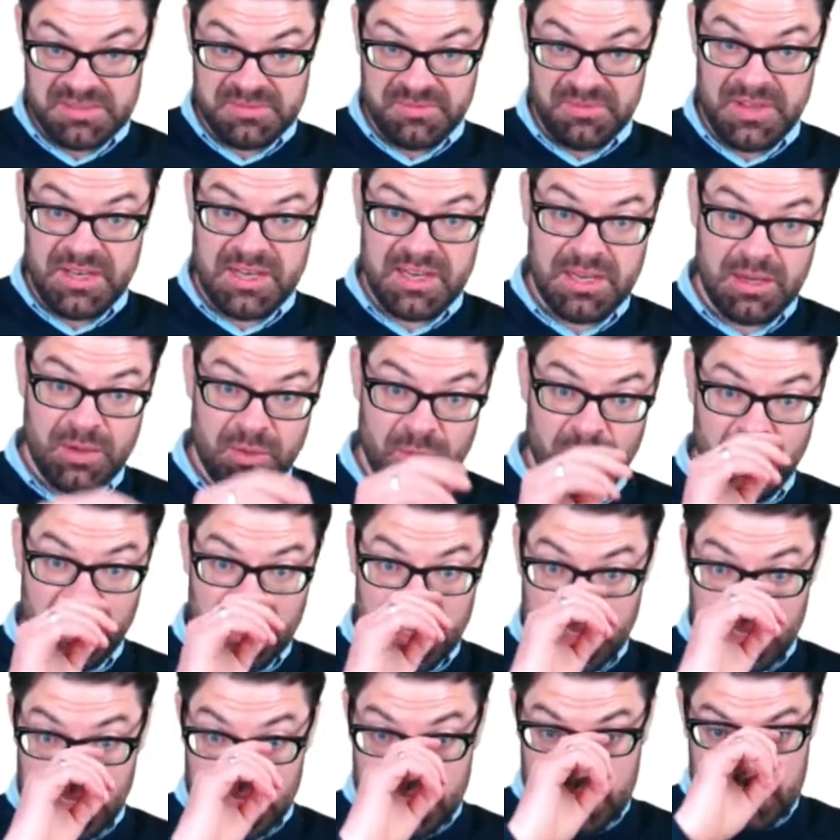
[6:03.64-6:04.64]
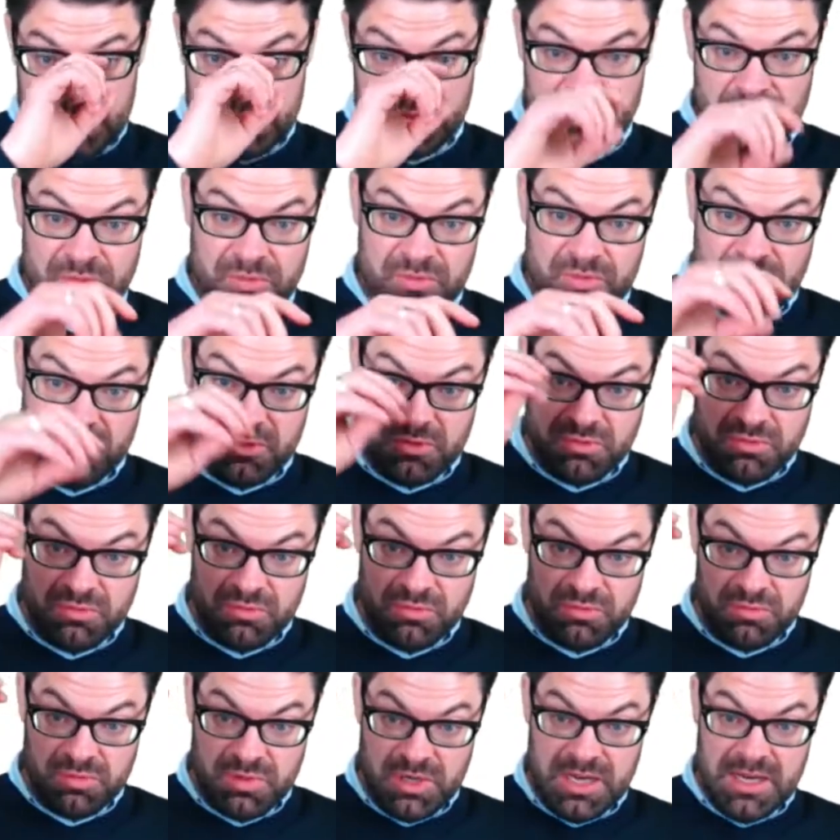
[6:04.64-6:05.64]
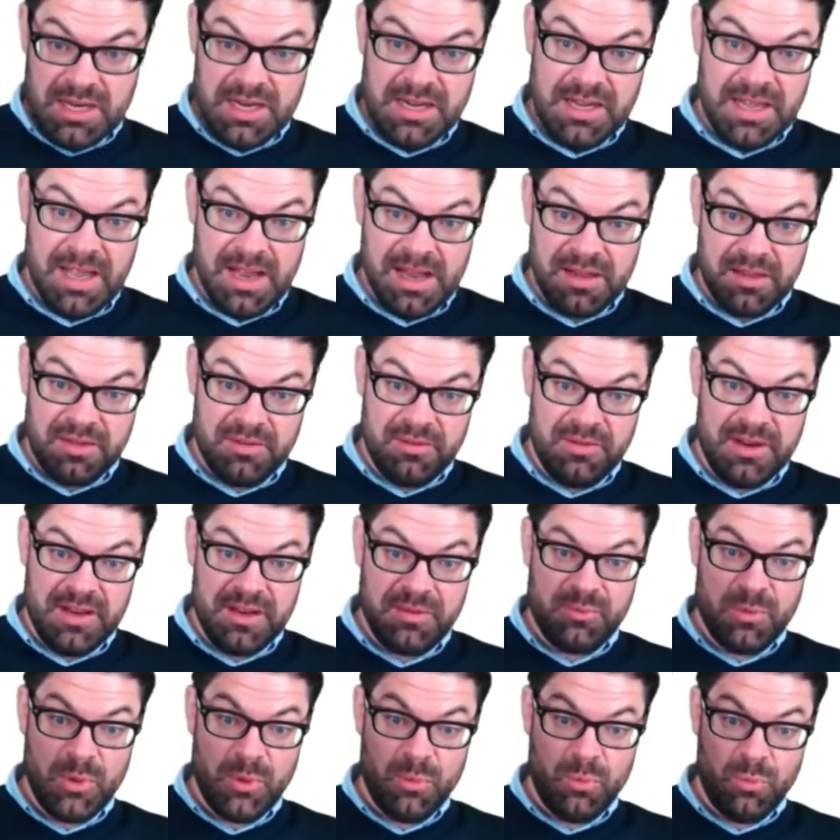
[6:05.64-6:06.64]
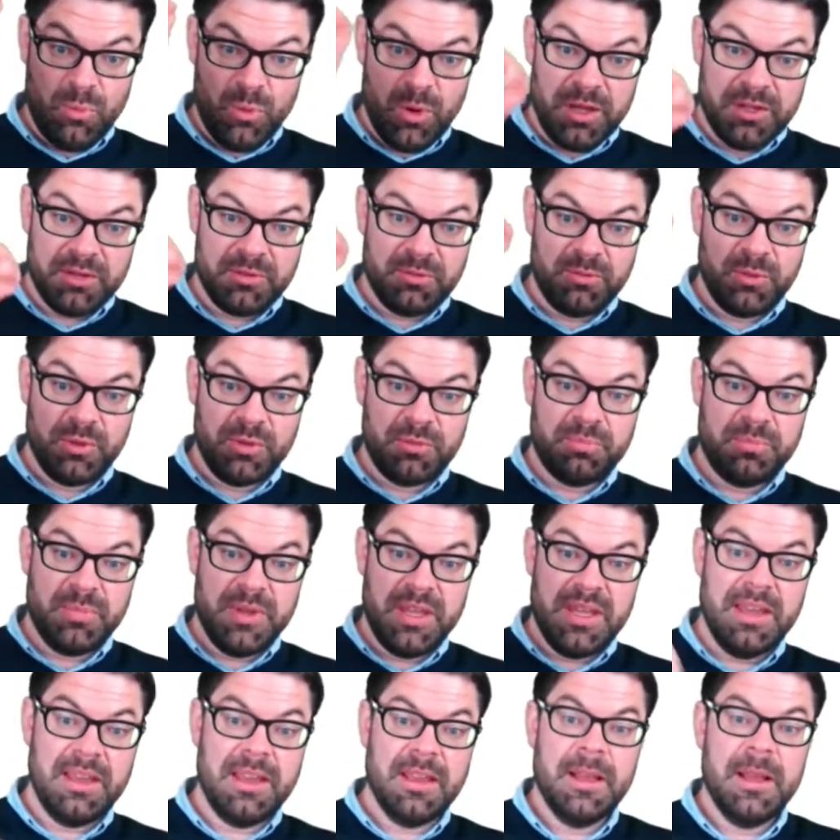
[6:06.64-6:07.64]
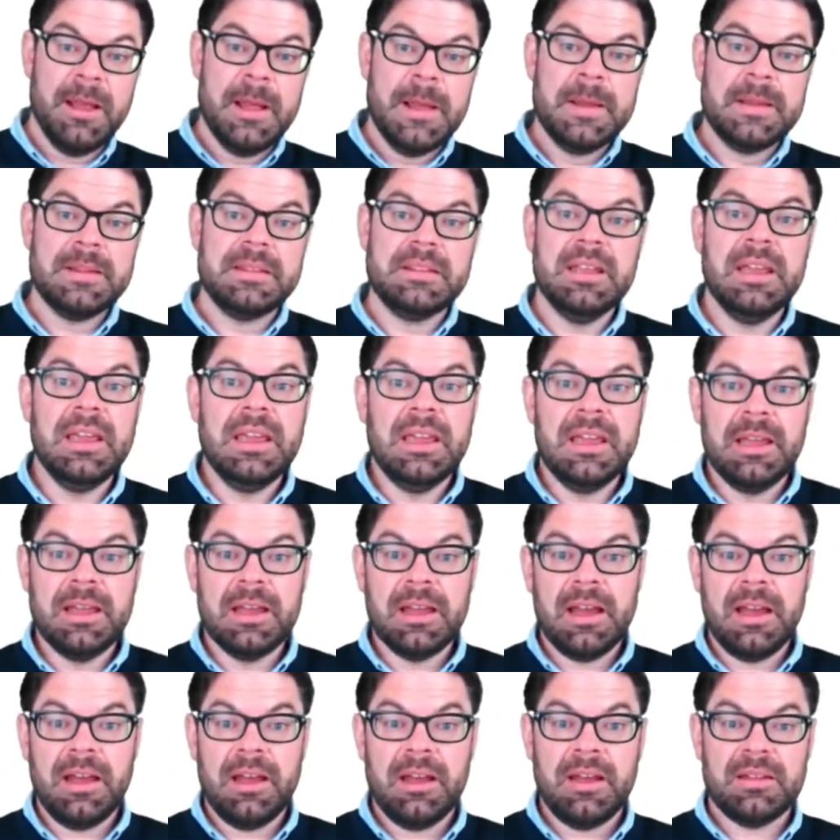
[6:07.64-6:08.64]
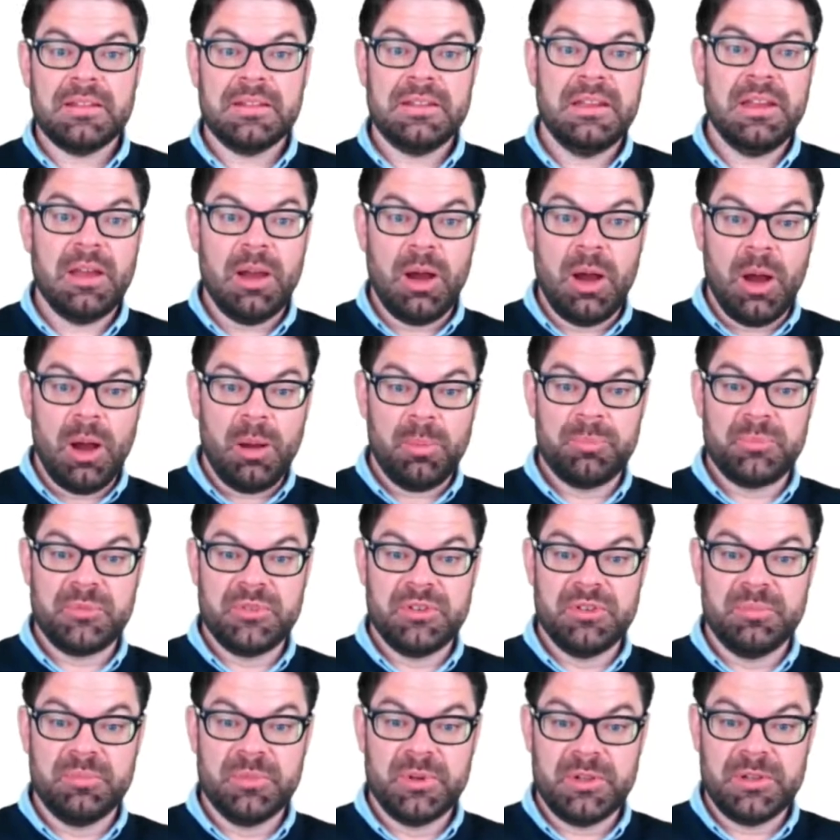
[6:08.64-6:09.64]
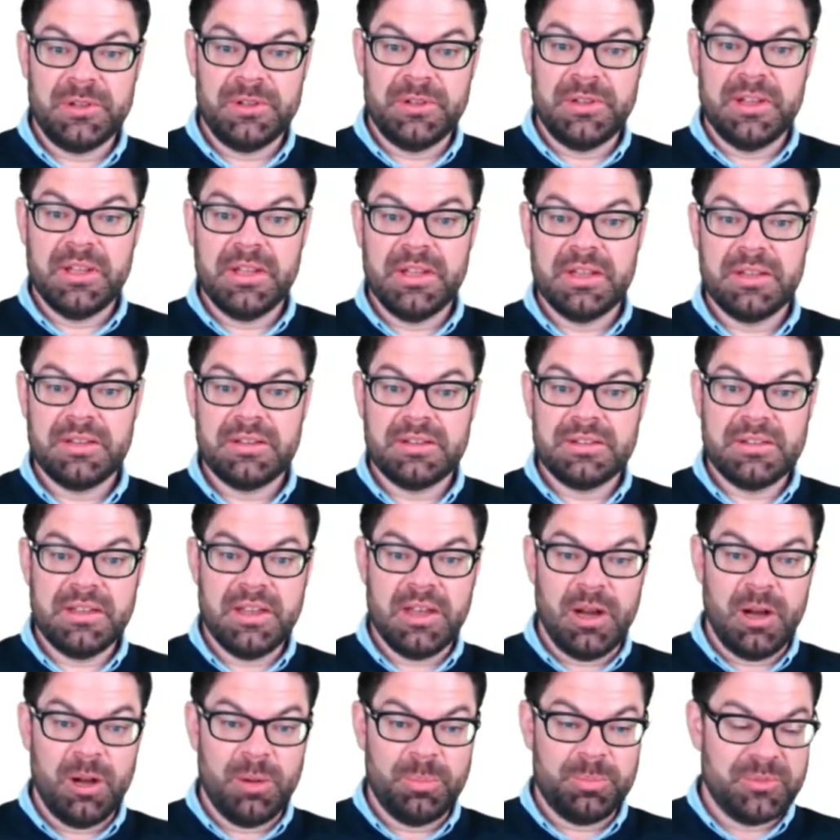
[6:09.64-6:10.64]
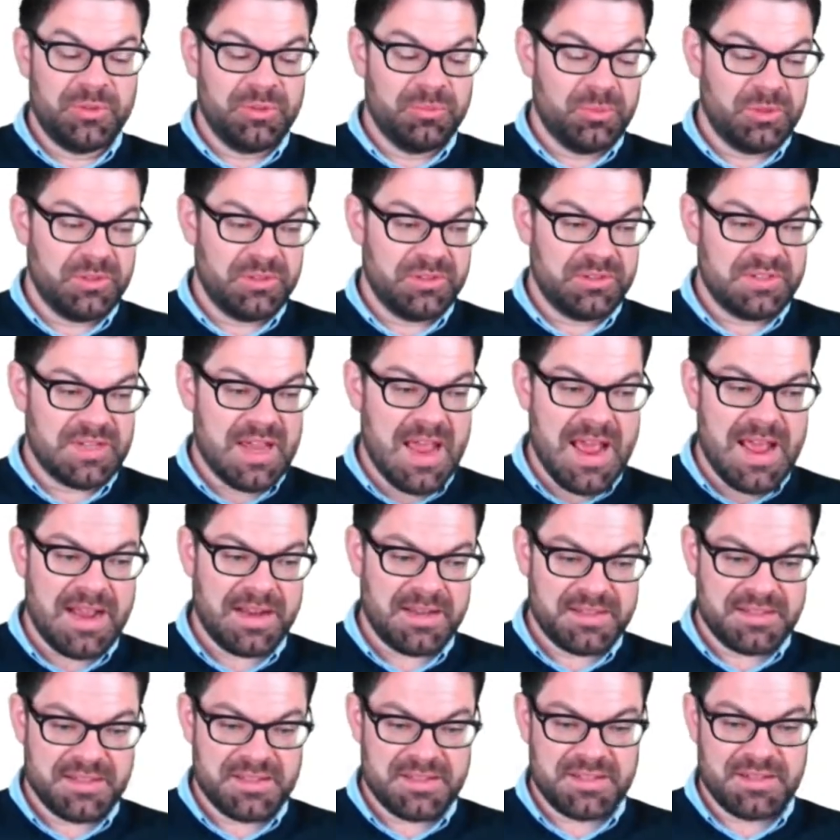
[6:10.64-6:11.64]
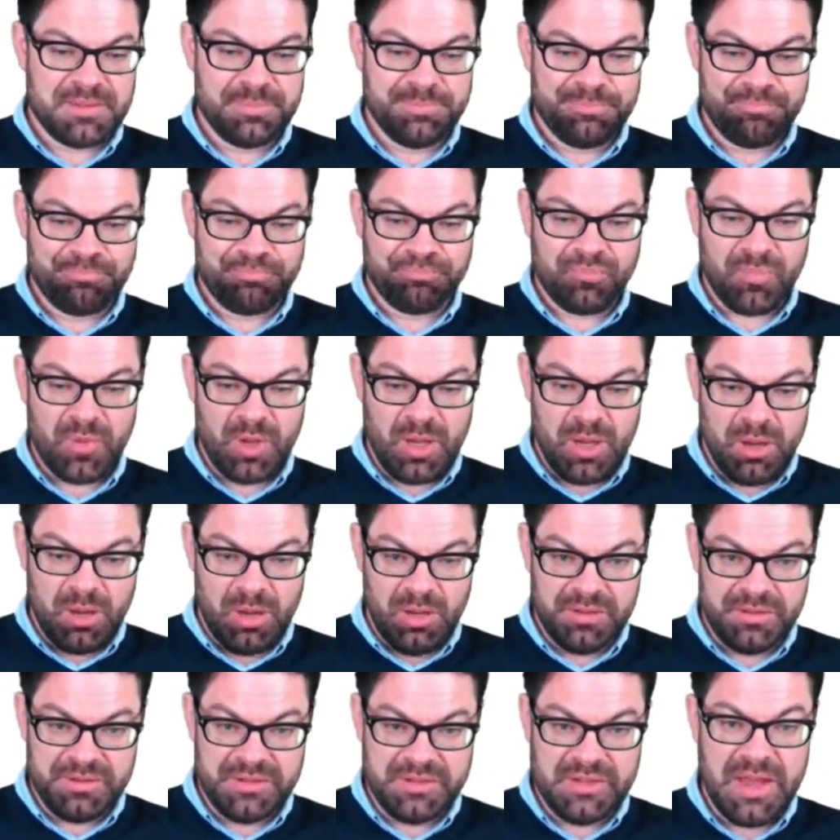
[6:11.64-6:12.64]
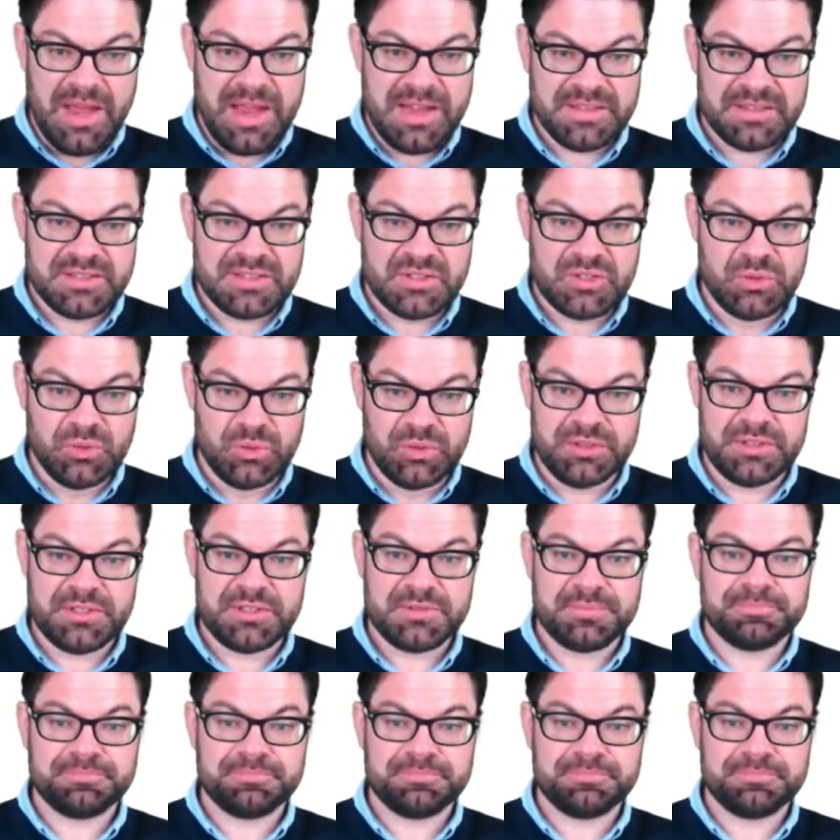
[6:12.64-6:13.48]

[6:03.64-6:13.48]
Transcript: video, to, to really calculate, well, what would be the, uh, the, optimal, the optimal tax on that good.